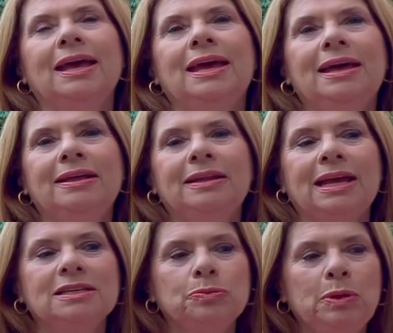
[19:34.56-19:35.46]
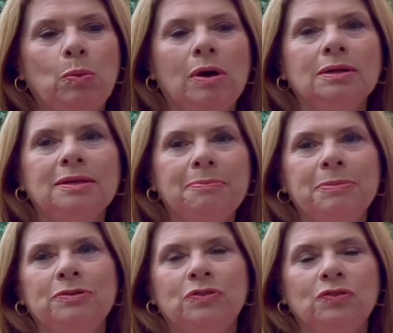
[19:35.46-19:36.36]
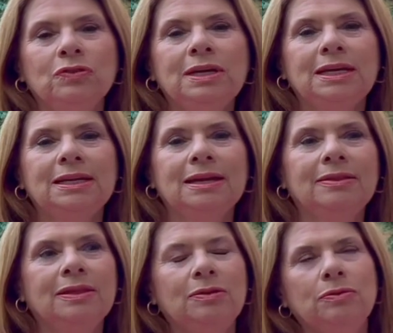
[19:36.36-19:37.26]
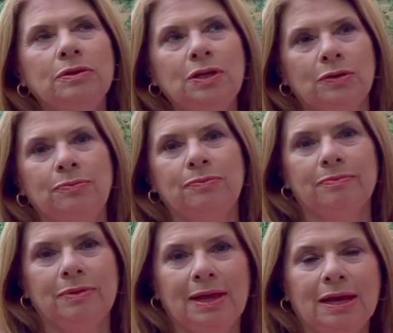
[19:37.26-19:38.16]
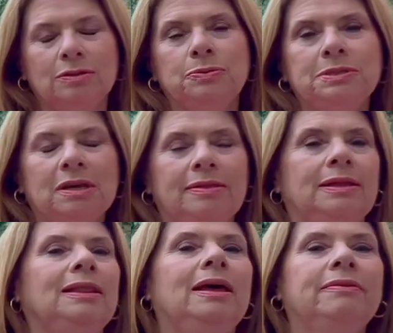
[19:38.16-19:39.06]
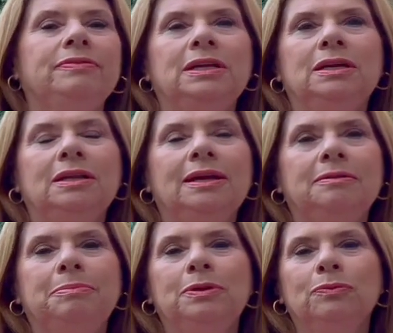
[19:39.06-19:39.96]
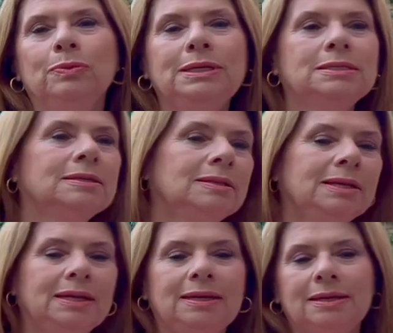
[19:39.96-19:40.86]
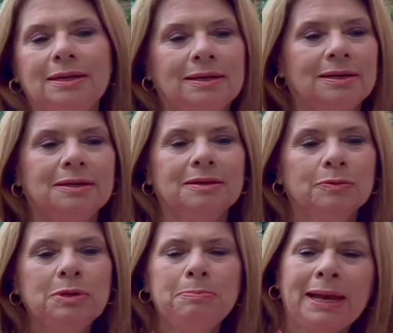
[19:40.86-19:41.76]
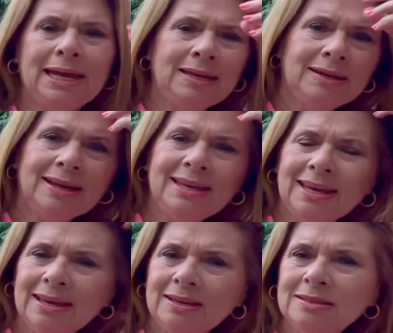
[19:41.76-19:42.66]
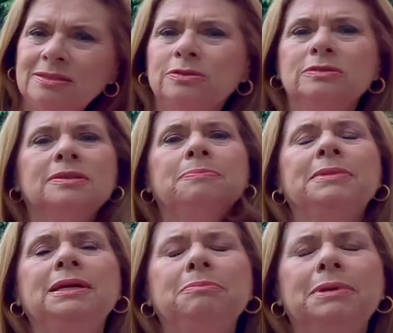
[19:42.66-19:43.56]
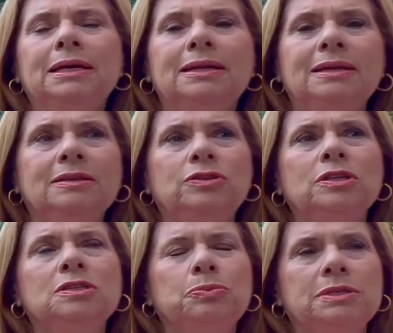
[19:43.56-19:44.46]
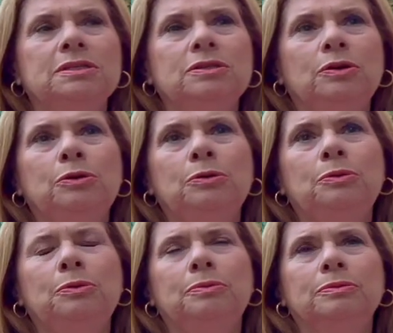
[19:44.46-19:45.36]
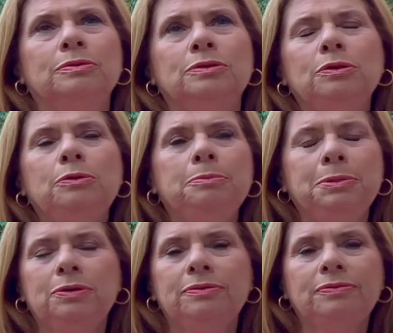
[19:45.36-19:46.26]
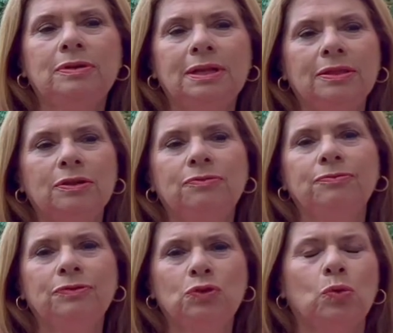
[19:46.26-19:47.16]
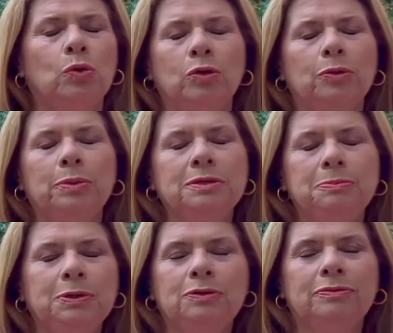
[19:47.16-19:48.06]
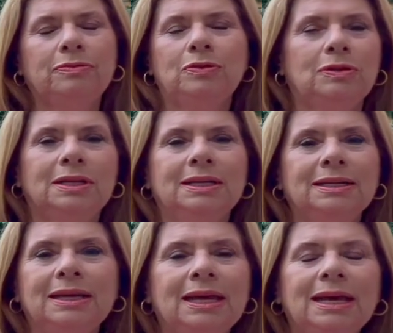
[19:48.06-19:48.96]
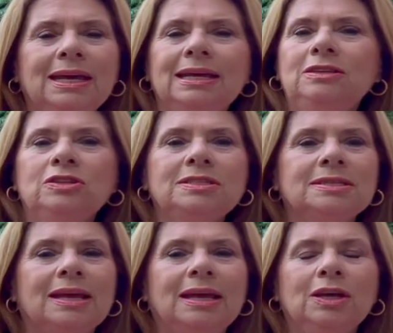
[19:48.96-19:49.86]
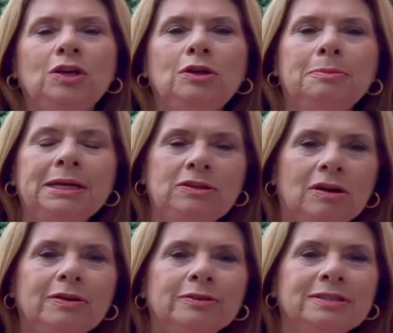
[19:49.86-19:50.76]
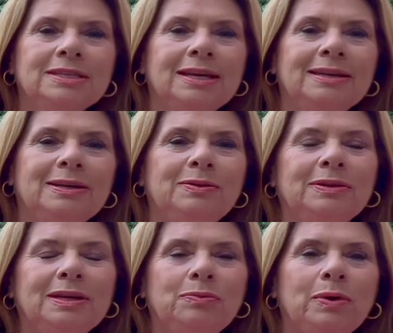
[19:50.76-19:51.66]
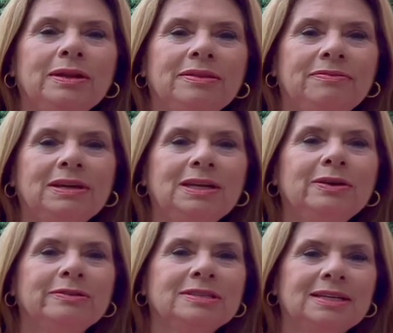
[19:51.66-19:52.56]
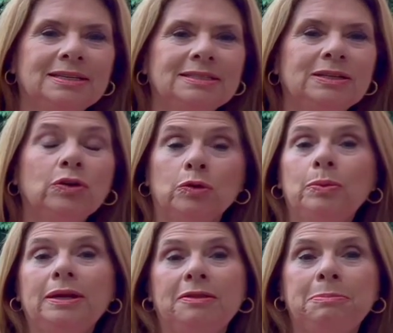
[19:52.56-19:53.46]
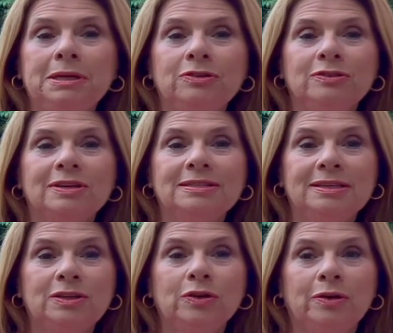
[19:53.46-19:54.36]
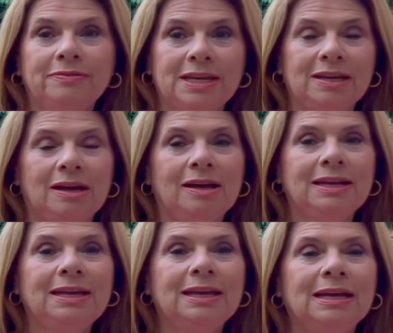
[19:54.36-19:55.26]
And as we walked up the street, and then, you know, the house was on the left and it had been recently repainted, I guess, or something, but it just was so, so beautiful, and the door was beautiful, and it just, you know, my daughter said in one of the videos that I sent her, one of the pictures I sent her of Kiani,